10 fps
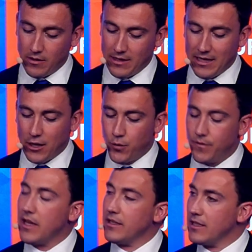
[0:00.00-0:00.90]
the EU
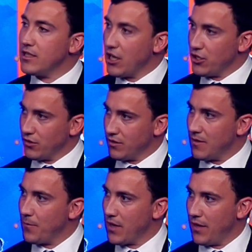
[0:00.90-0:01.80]
VAT changes
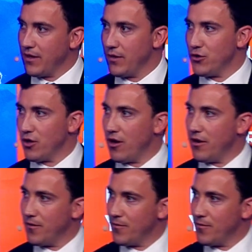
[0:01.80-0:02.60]
at the end of July?